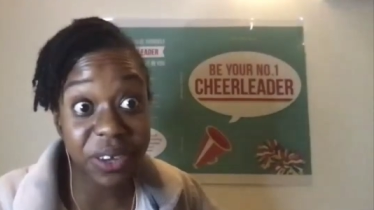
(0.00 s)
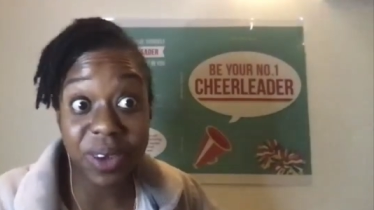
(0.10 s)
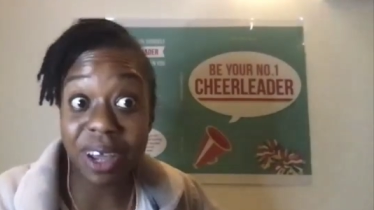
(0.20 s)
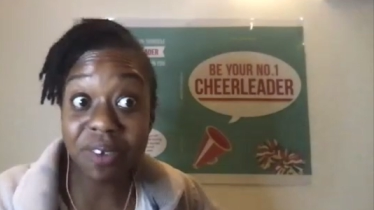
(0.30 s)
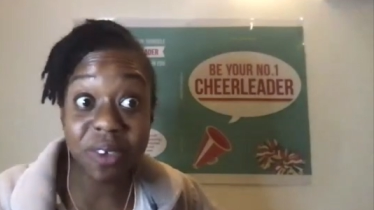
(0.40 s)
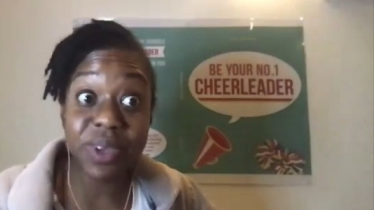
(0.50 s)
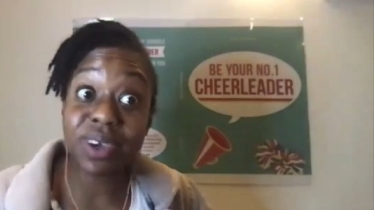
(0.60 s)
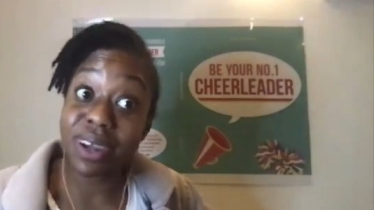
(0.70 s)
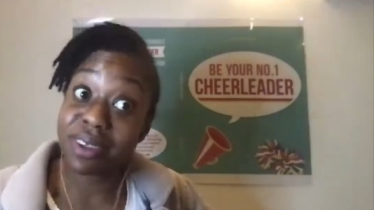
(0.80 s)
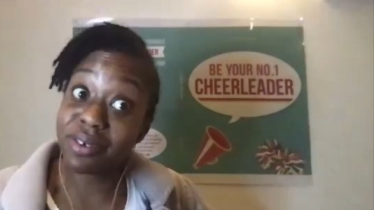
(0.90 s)
You have to be
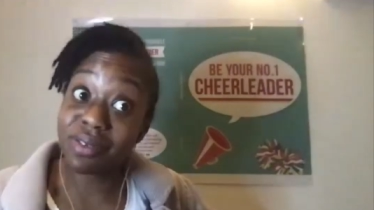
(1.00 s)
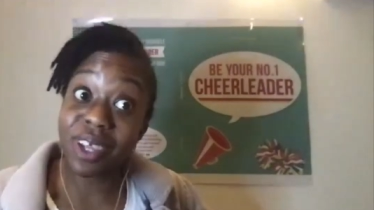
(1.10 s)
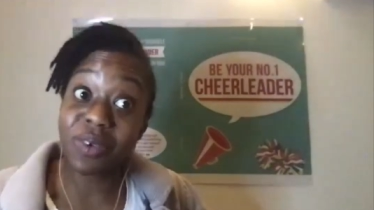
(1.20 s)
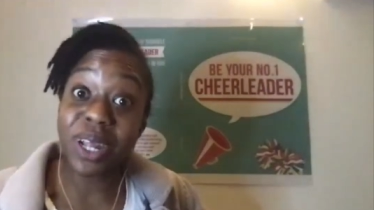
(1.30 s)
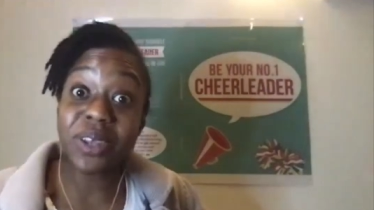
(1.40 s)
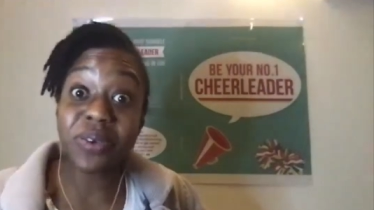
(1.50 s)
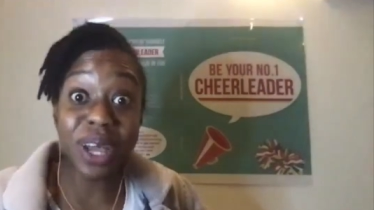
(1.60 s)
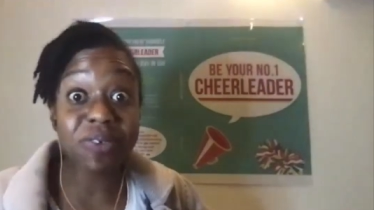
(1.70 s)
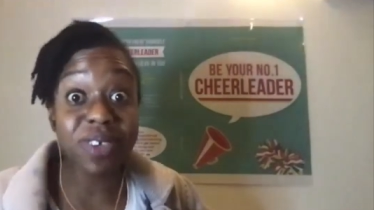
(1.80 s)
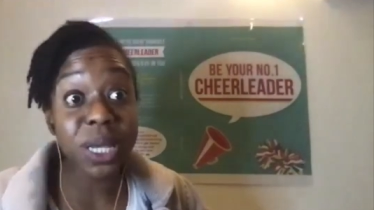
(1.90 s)
kind to yourself and you
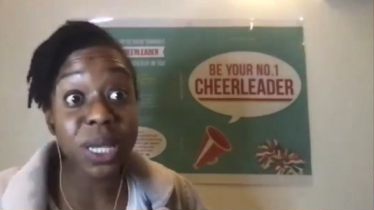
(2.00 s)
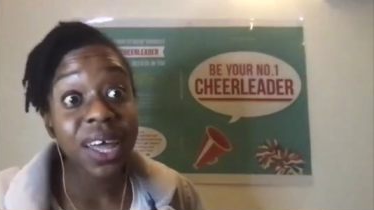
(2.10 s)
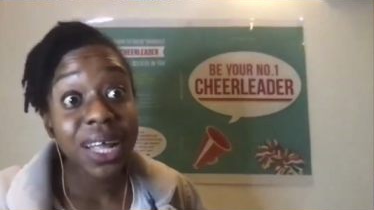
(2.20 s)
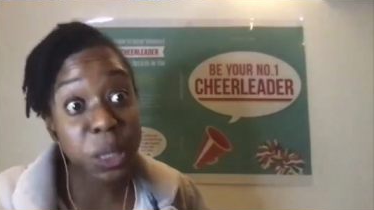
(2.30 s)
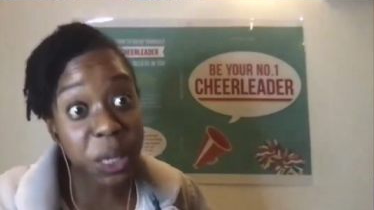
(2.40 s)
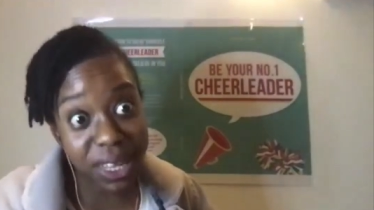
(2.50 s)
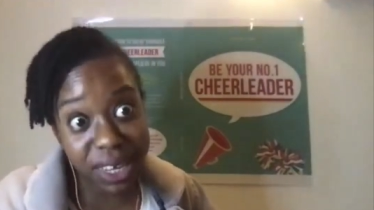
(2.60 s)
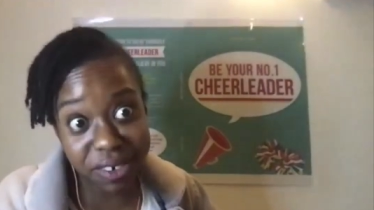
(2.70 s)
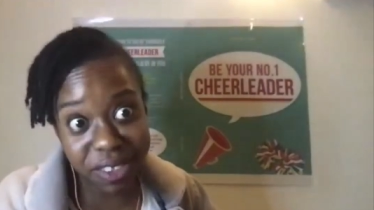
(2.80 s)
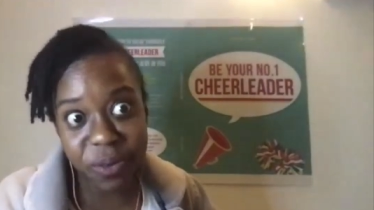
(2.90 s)
have to
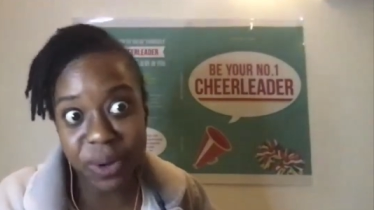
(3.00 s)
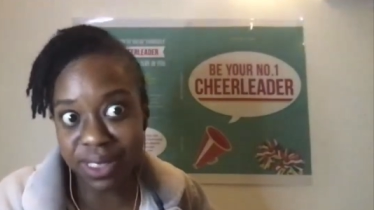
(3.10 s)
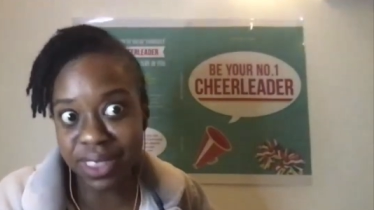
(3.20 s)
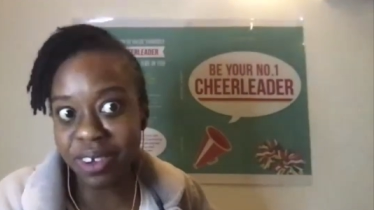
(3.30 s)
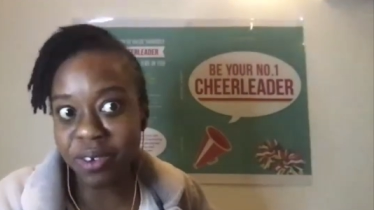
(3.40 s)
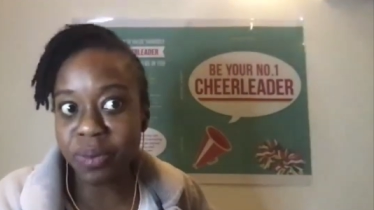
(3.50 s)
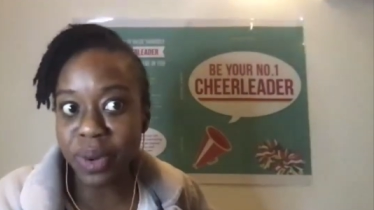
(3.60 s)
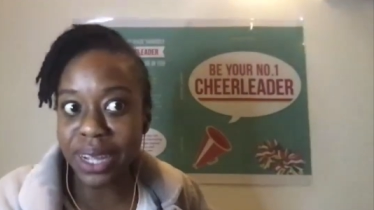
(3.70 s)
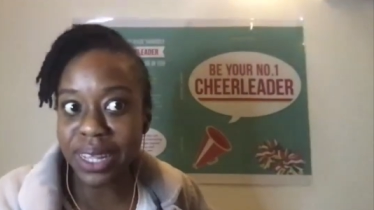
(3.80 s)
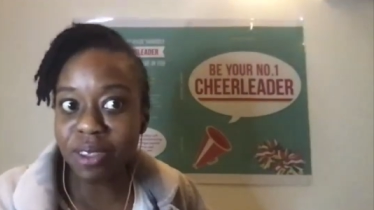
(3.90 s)
challenge the voices in your
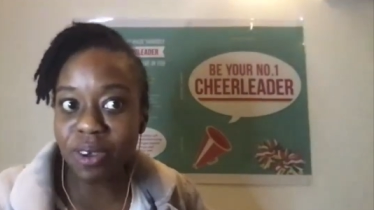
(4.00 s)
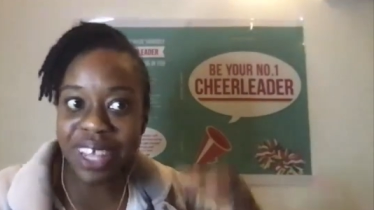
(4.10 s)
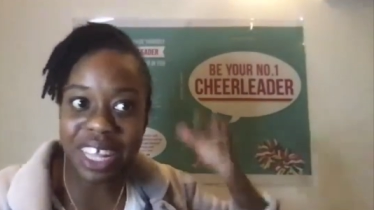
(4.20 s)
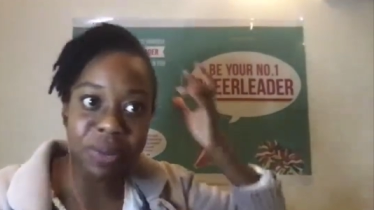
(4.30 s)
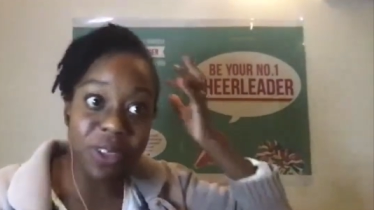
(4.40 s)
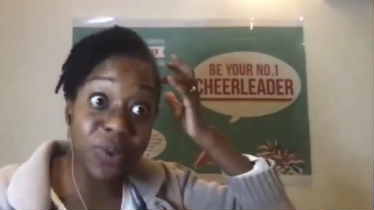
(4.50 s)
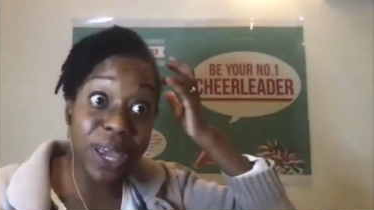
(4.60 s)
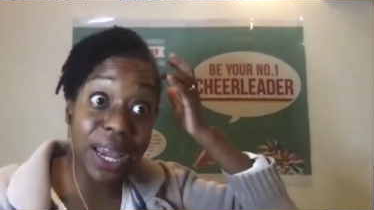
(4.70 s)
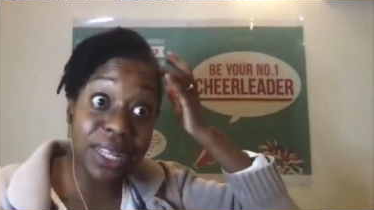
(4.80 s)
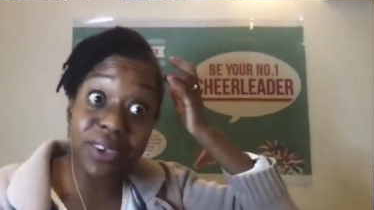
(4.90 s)
mind and not take them as
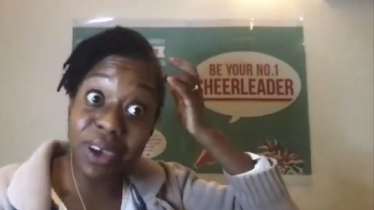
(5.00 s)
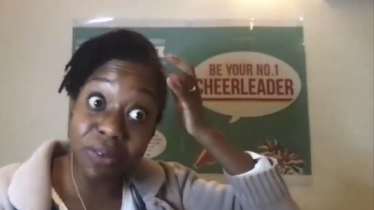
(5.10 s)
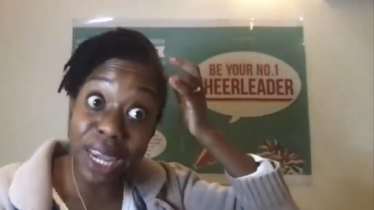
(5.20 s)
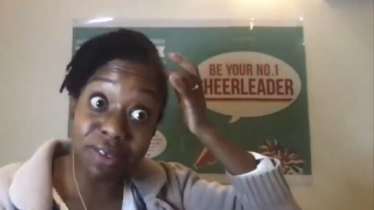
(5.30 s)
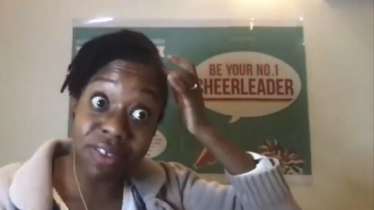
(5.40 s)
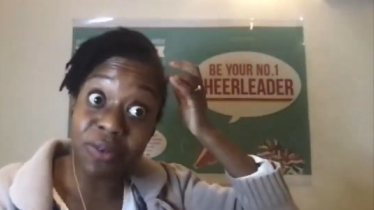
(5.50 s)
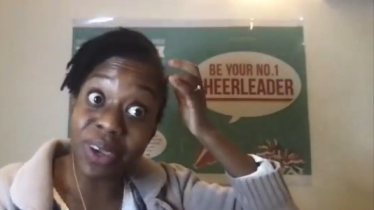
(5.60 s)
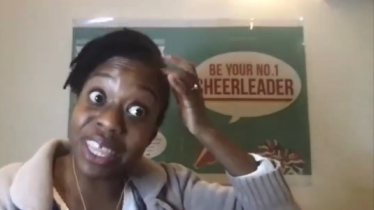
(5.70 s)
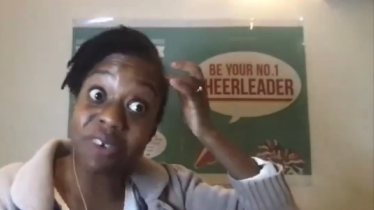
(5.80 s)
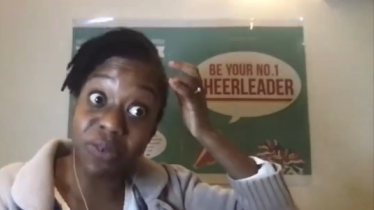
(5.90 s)
fact. You have to ask yourself, is
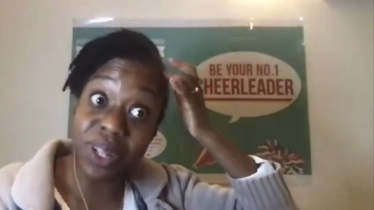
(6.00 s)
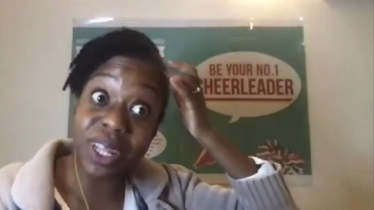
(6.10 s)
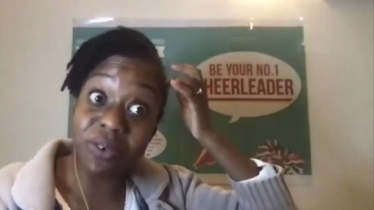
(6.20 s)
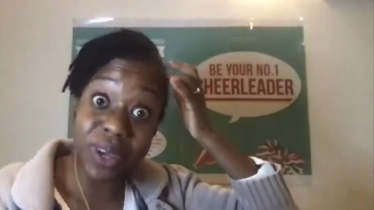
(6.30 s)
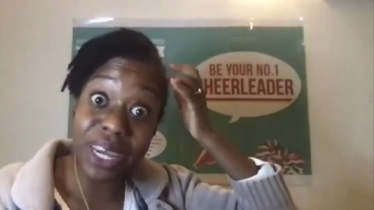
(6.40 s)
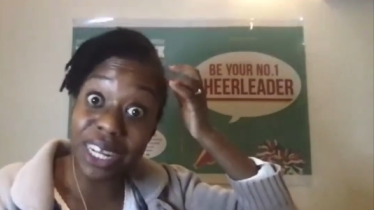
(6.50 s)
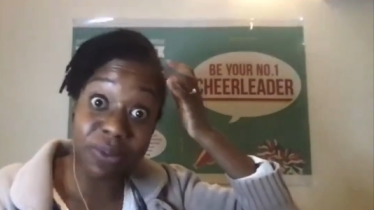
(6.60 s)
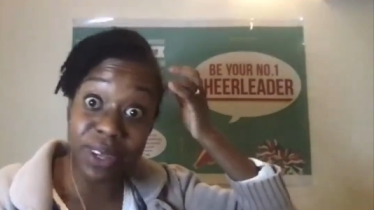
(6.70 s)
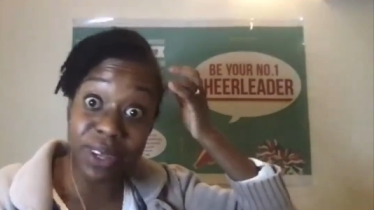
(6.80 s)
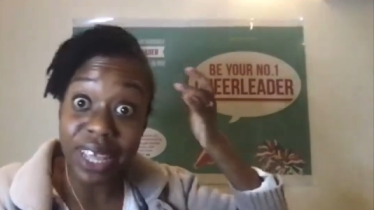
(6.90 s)
that really a fact?
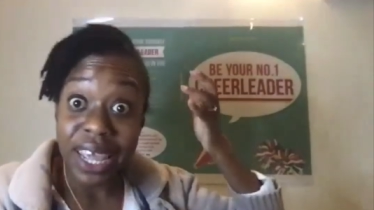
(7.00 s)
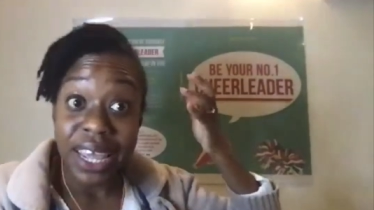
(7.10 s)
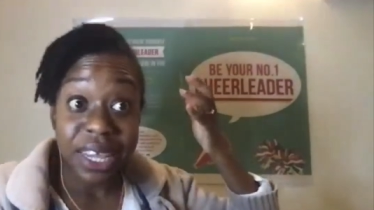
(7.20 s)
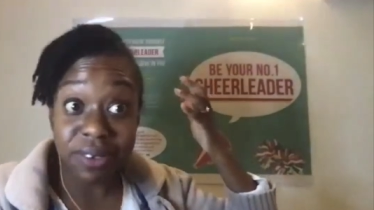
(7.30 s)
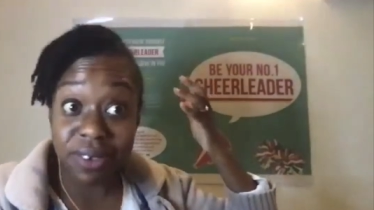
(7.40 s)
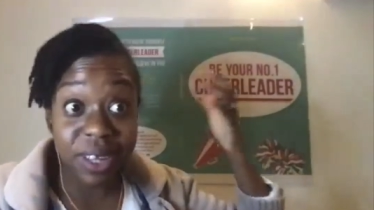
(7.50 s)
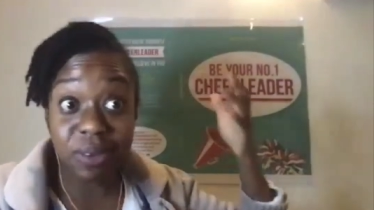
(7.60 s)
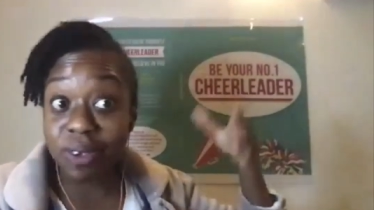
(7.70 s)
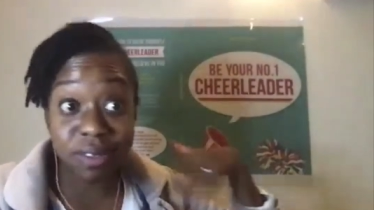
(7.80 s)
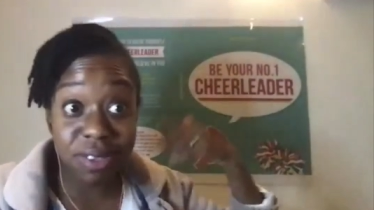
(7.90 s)
Because, you, you know,
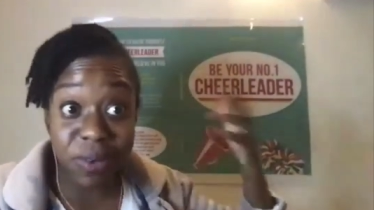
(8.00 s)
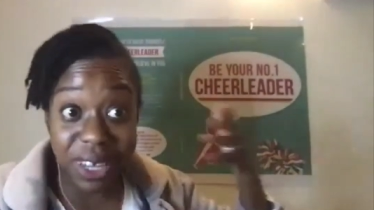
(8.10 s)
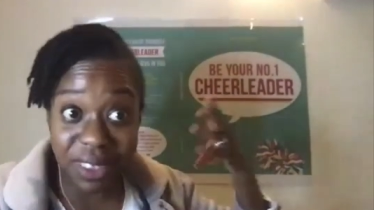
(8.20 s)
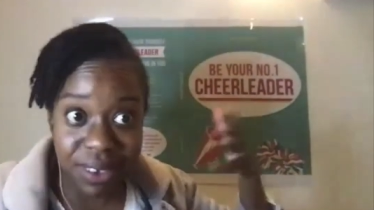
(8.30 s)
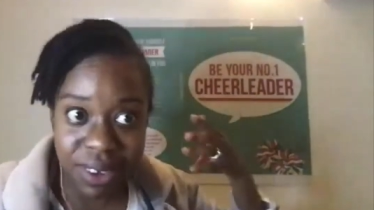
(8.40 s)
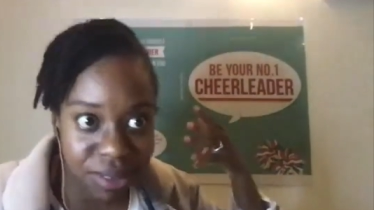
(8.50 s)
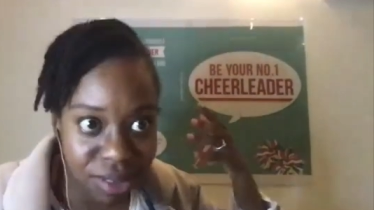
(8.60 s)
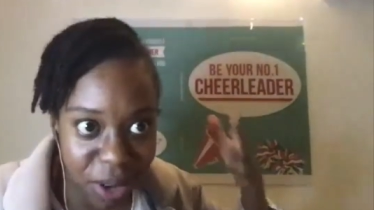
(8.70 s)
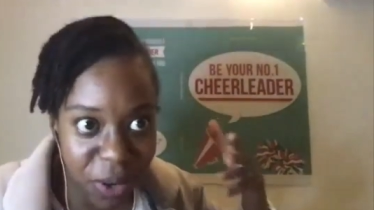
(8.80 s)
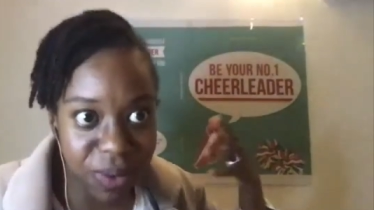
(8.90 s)
you're just so easy, you're
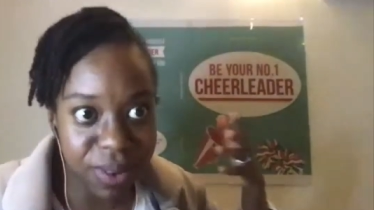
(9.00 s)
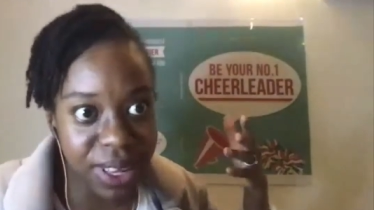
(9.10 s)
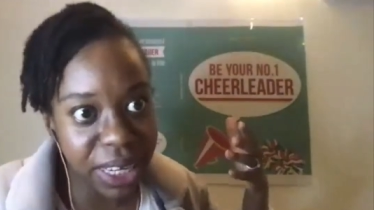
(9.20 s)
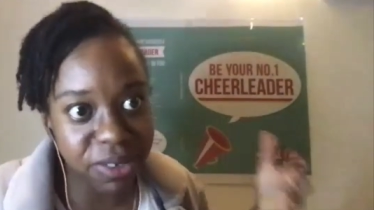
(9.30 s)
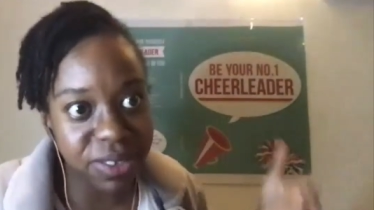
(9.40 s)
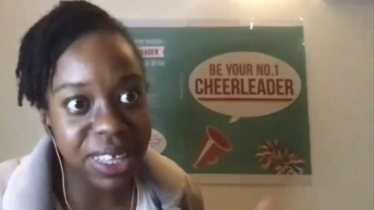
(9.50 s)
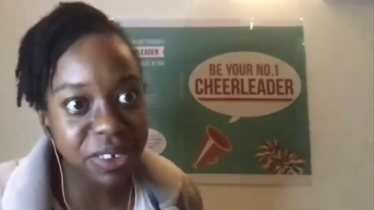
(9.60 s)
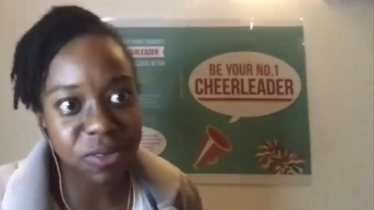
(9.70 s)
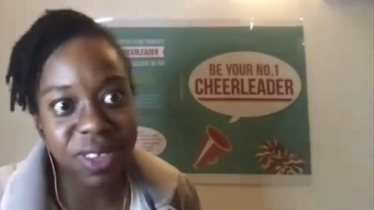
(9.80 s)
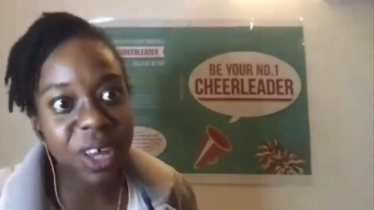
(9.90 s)
so like used to listening
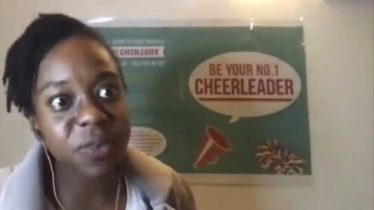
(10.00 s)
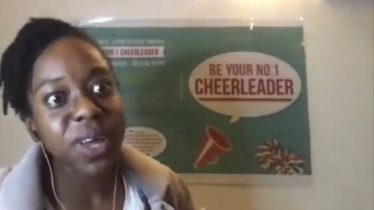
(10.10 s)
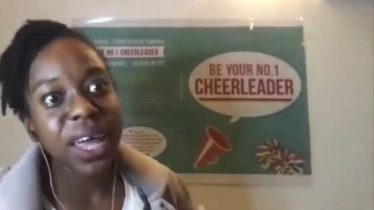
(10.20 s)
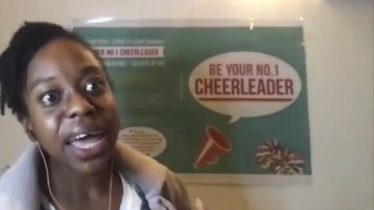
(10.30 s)
to yourself.